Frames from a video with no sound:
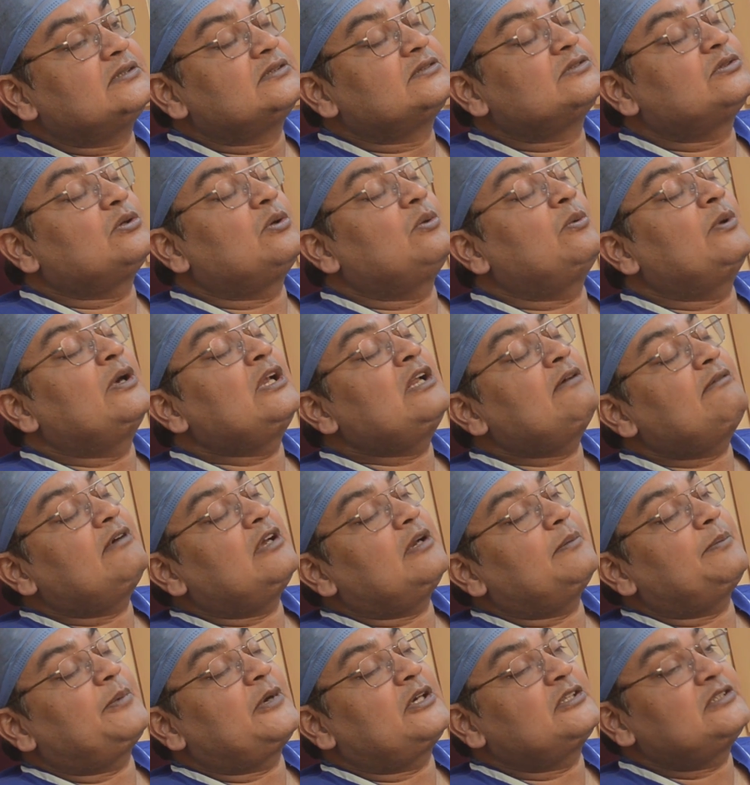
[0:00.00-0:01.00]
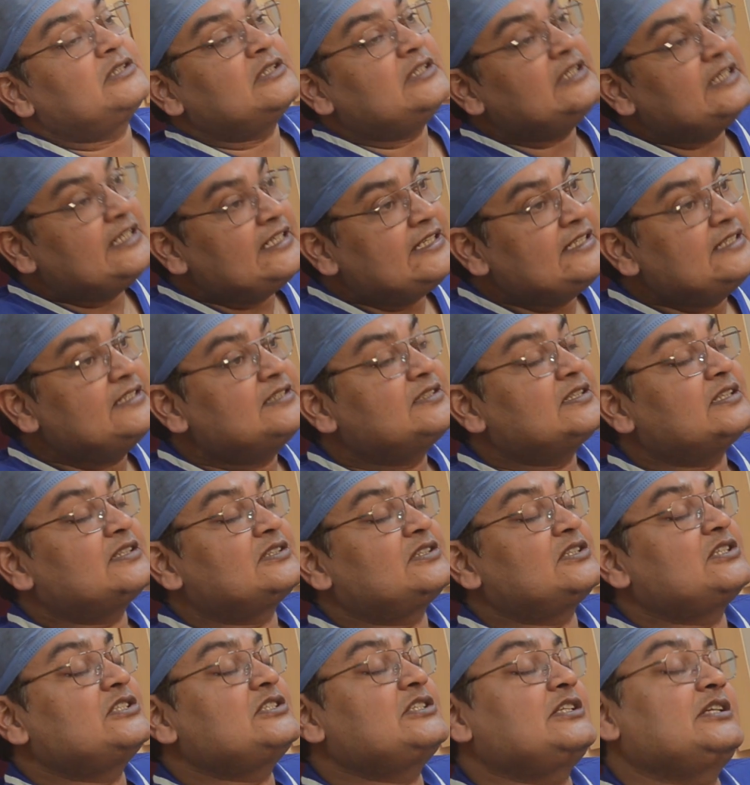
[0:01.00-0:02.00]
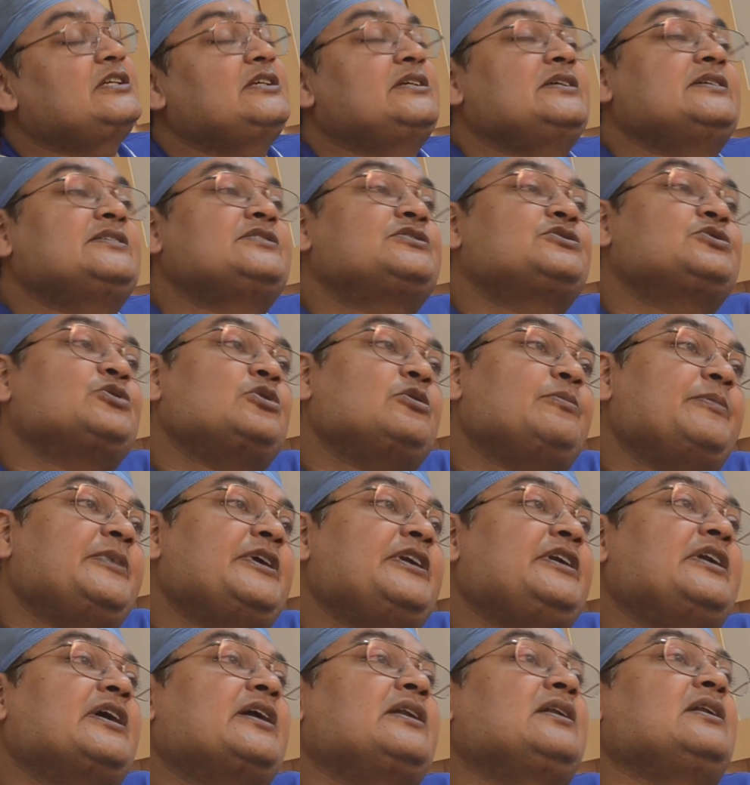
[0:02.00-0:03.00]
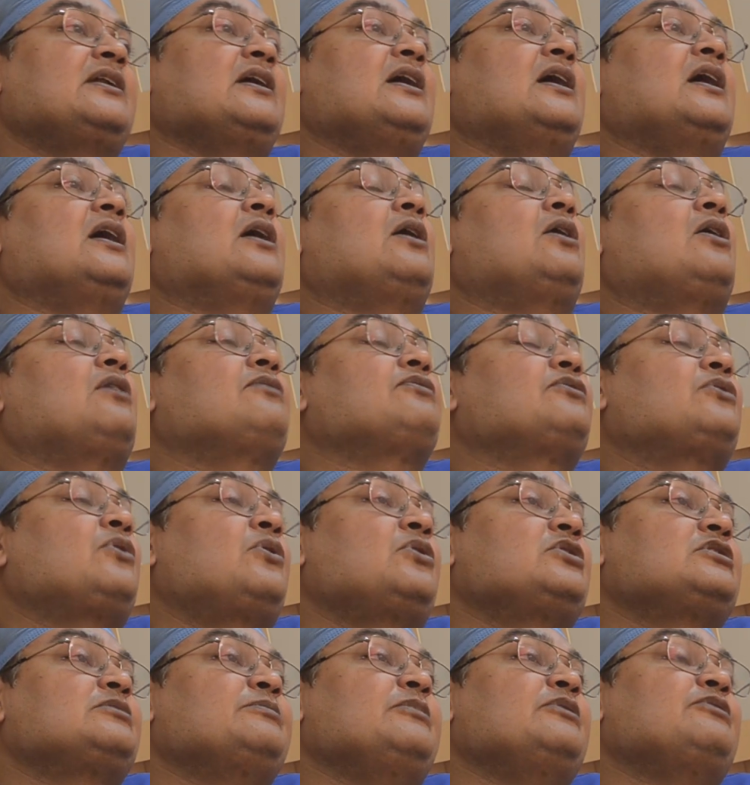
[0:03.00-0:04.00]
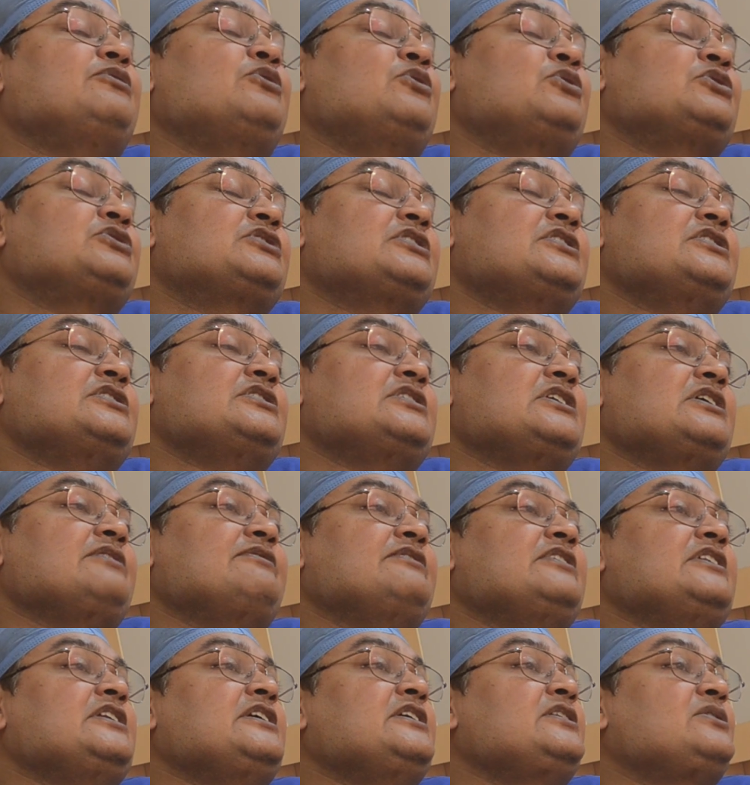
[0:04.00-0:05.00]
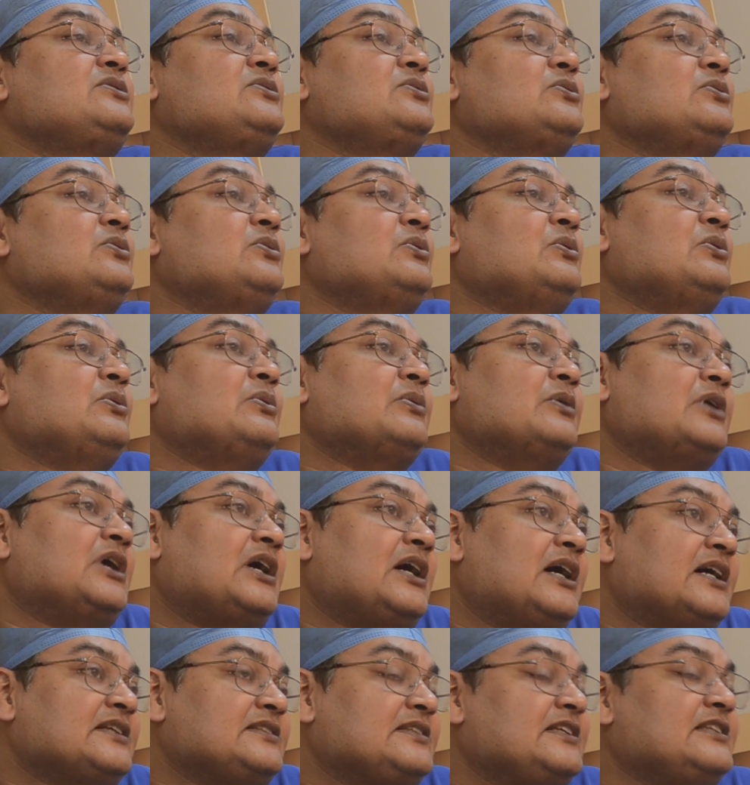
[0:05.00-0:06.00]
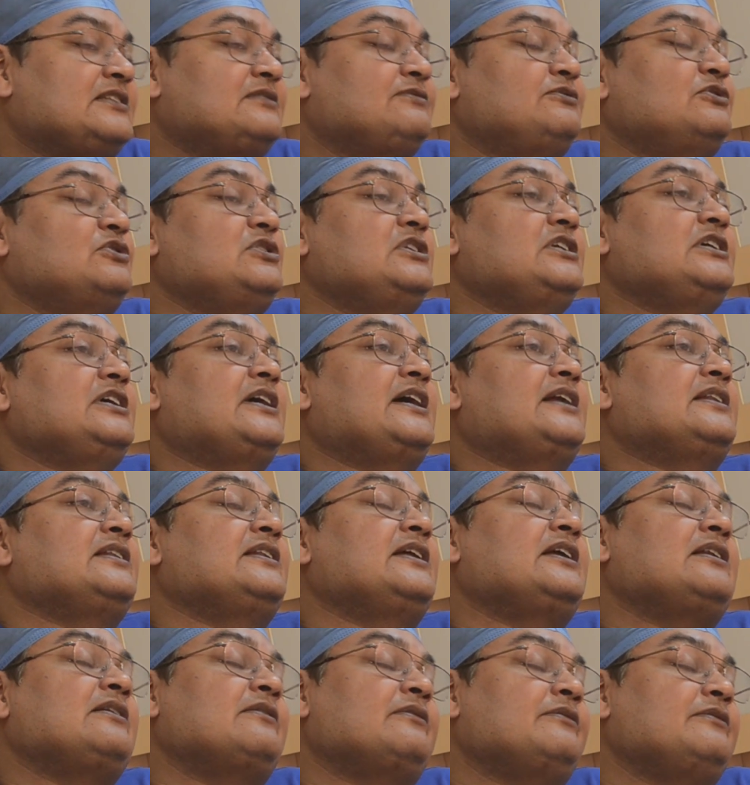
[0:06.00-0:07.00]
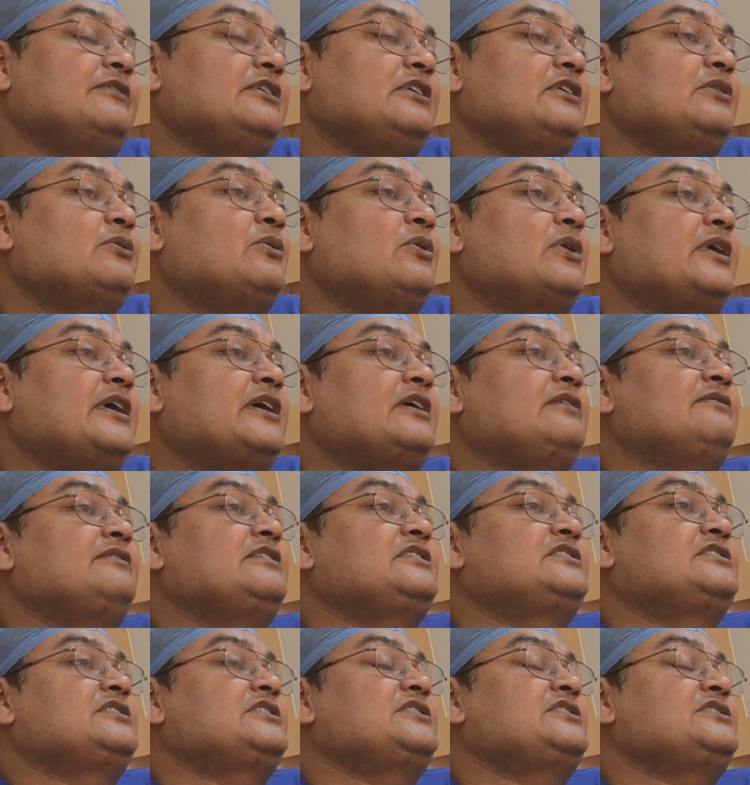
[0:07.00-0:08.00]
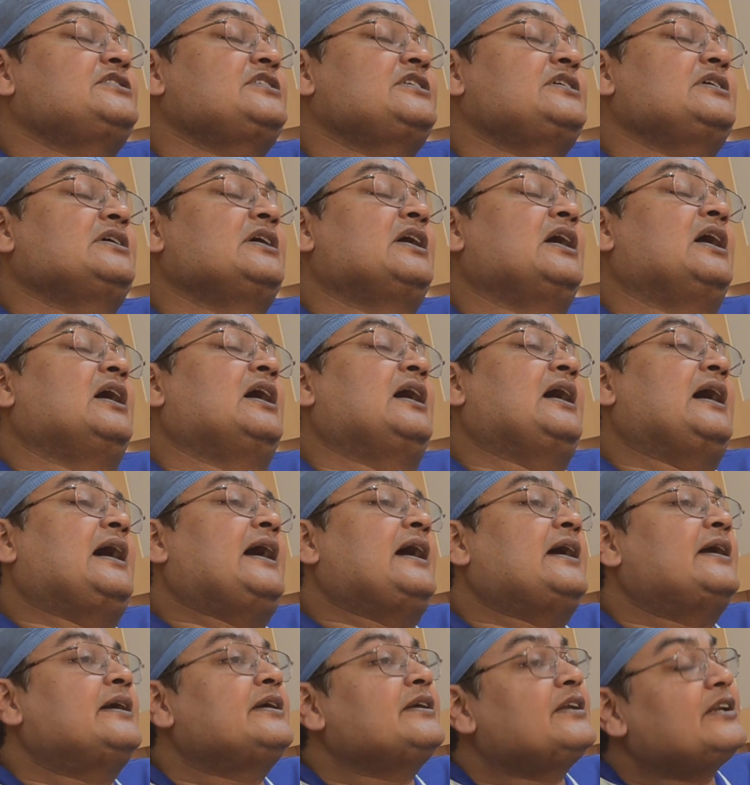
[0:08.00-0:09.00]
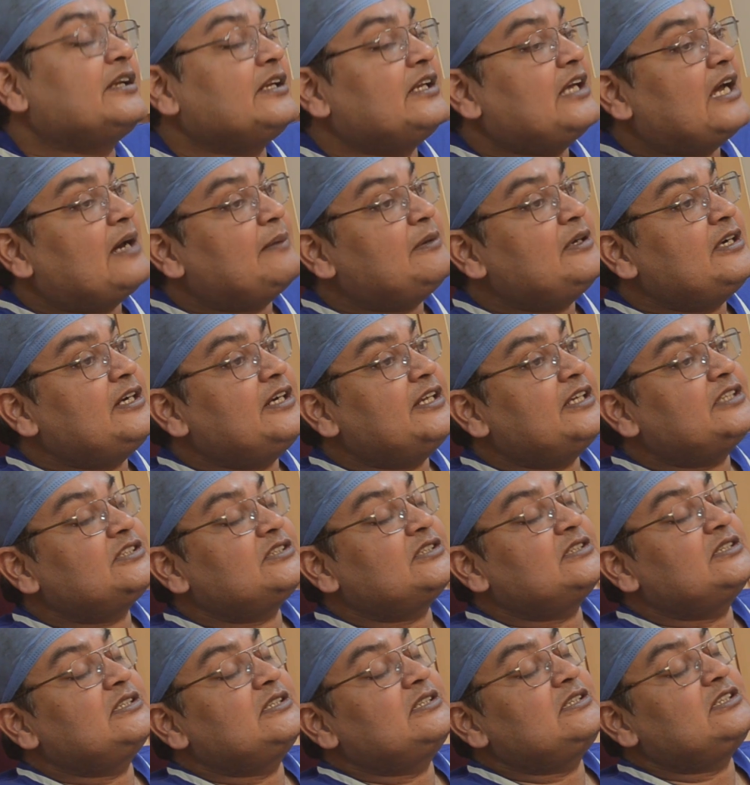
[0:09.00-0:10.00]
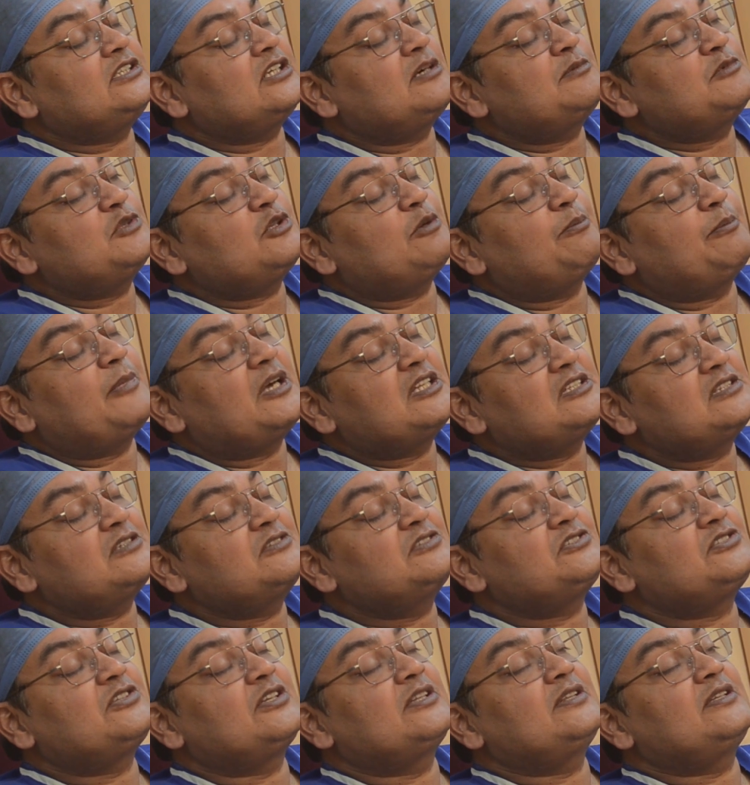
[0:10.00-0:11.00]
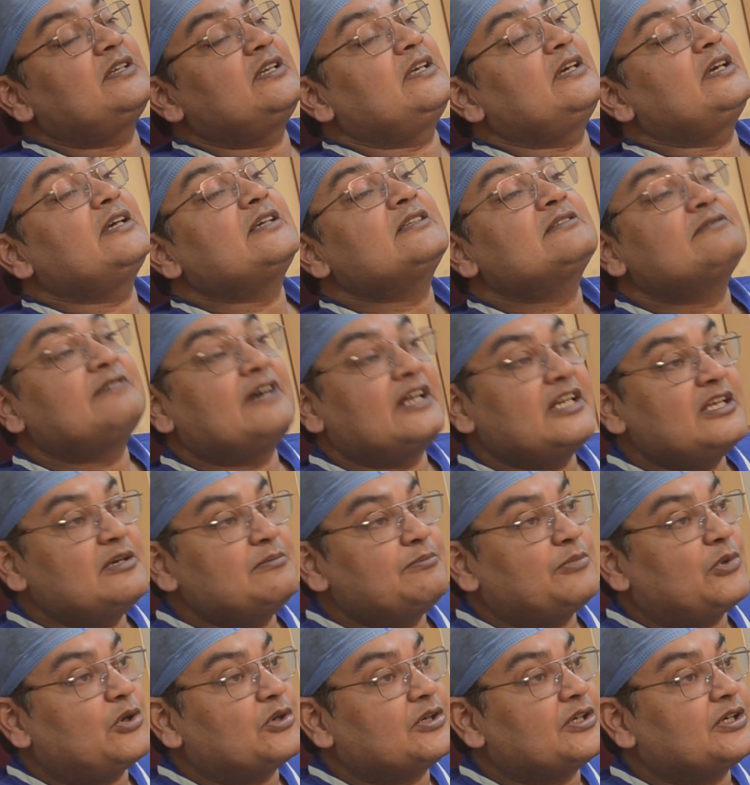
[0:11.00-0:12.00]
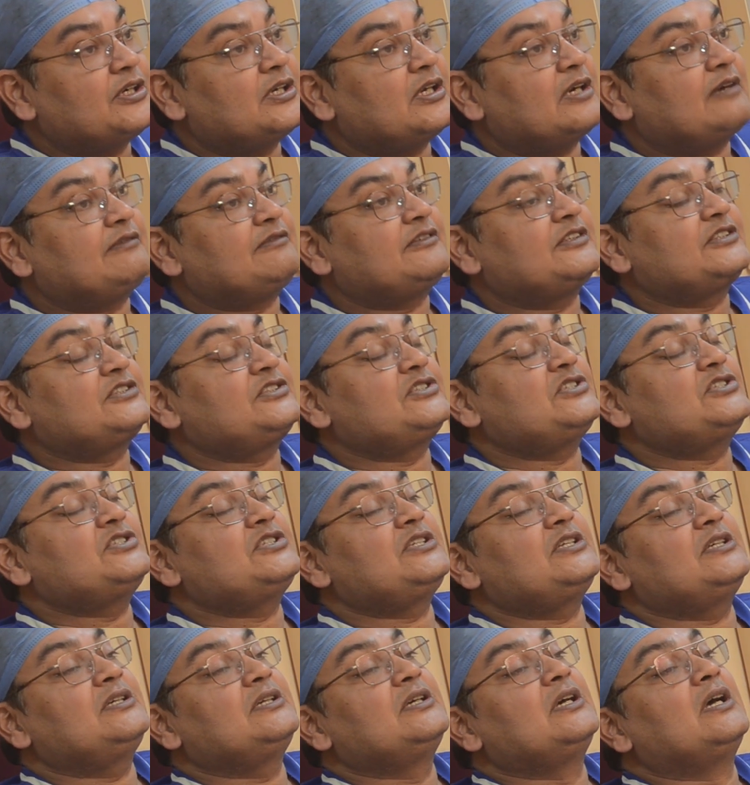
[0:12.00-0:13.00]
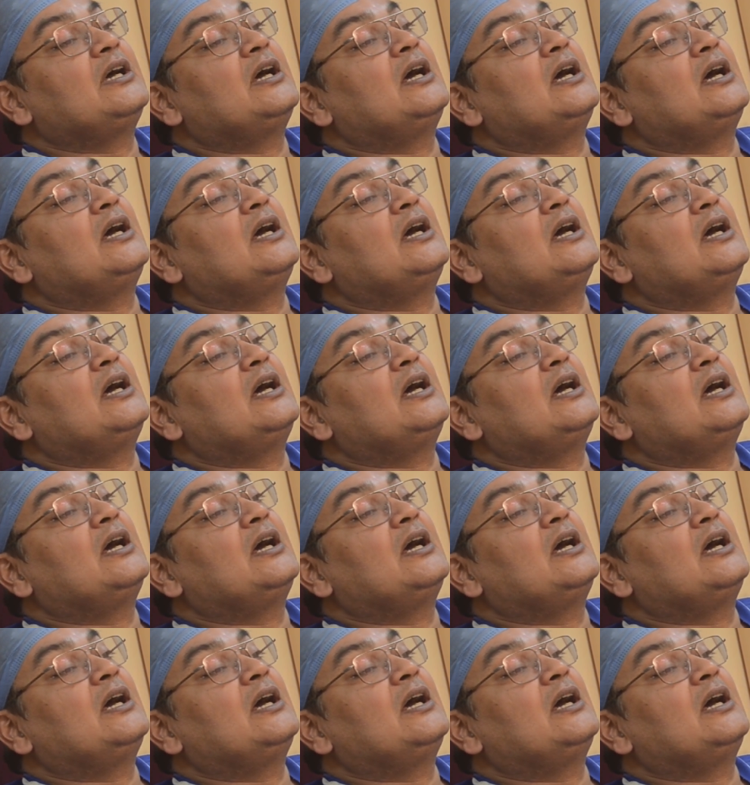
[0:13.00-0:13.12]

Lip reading: so whenever a person needs a surgery, it should be done. Of course, before surgery we need to assess fully, and then we go ahead with surgery. And rehabilitation in terms of muscle strengthening is very important after surgery.